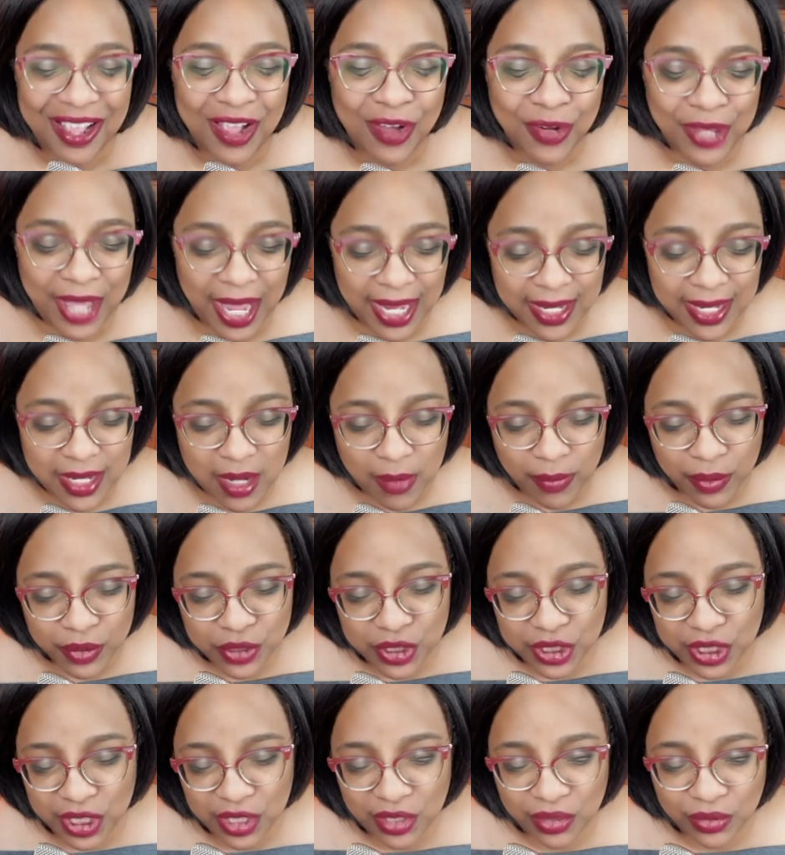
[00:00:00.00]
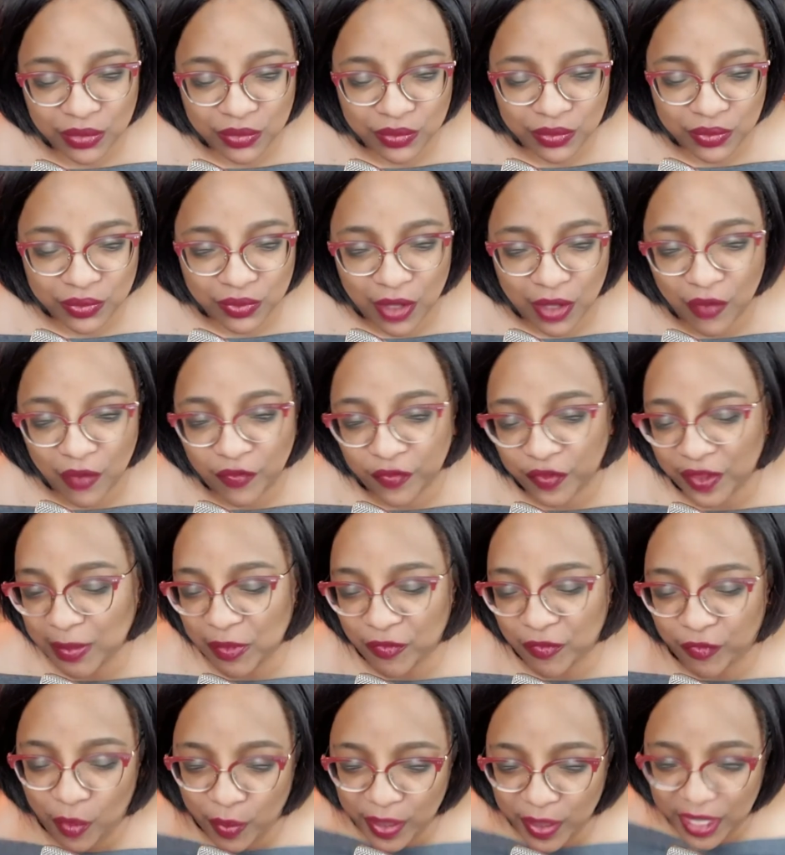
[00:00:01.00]
Okay, number two. Hopefully,
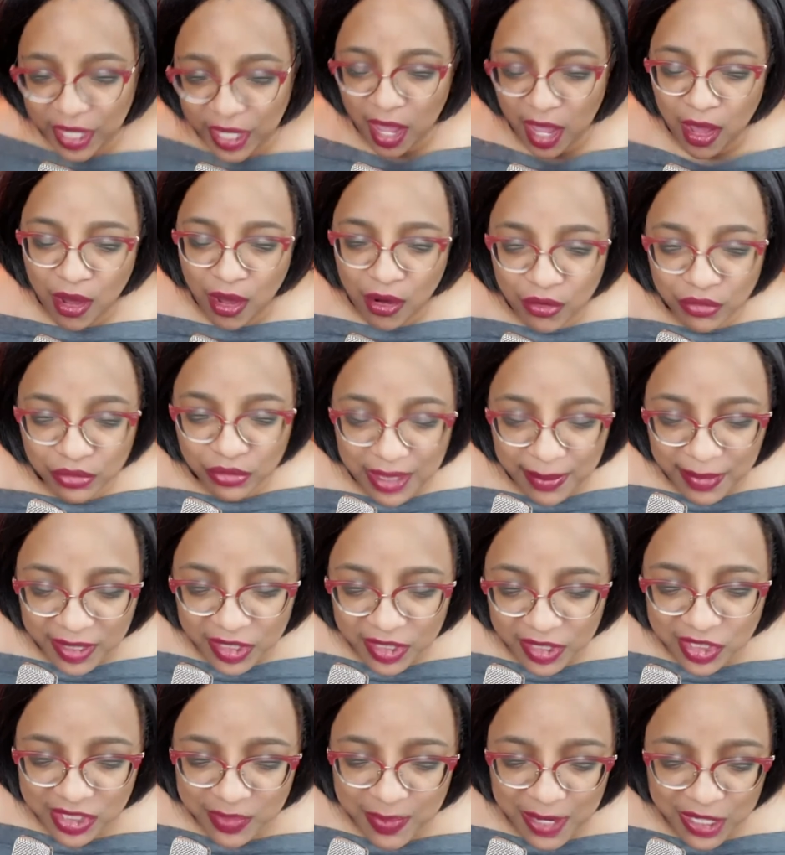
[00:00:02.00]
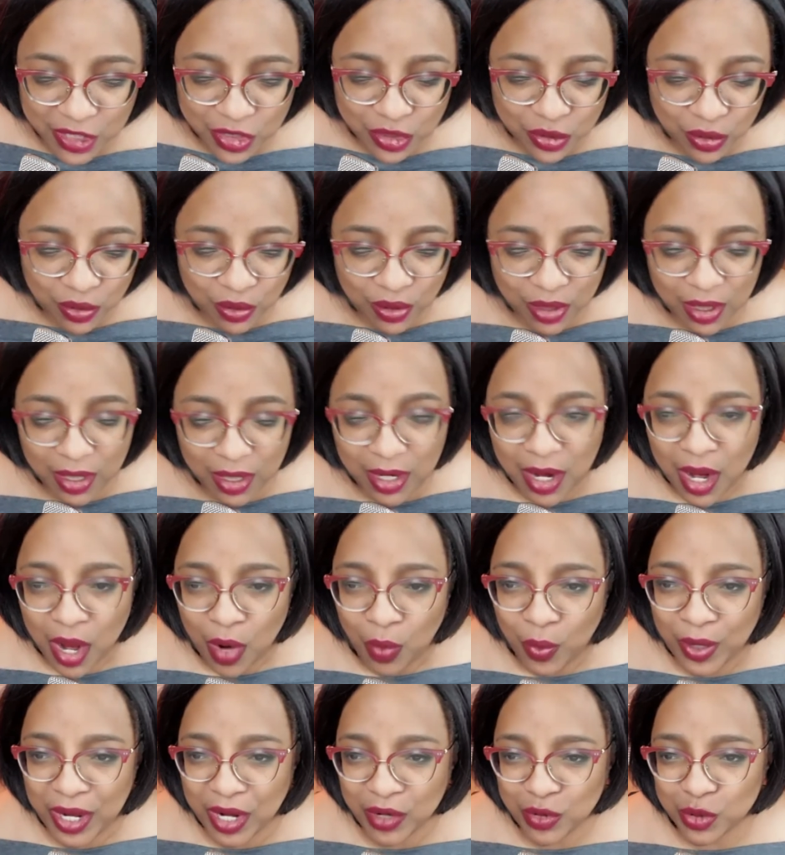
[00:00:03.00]
before we go, let me just make sure
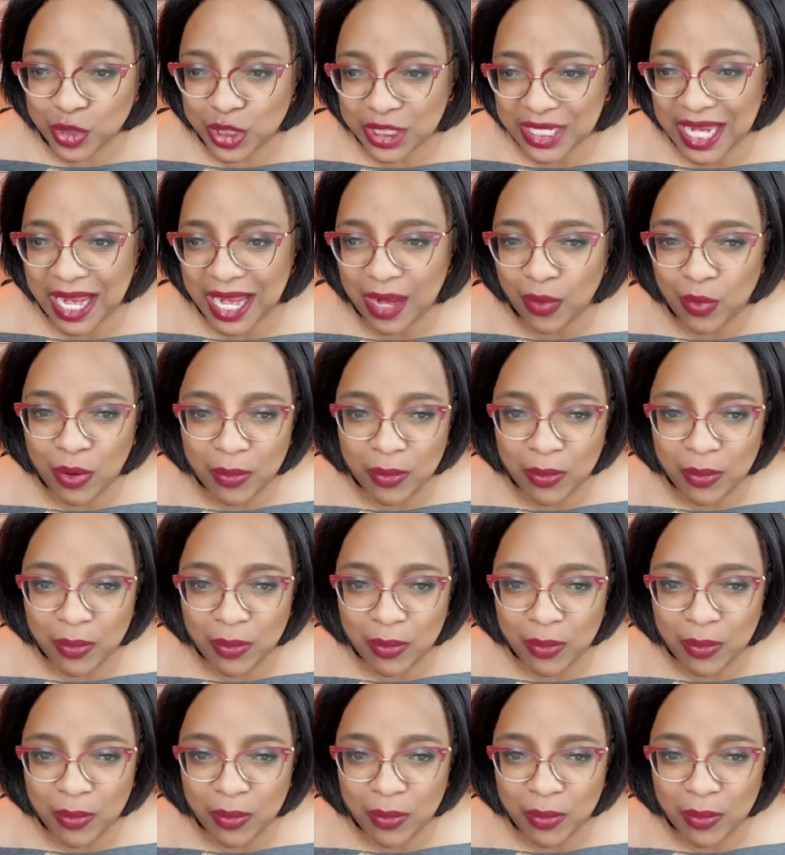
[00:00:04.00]
we understand what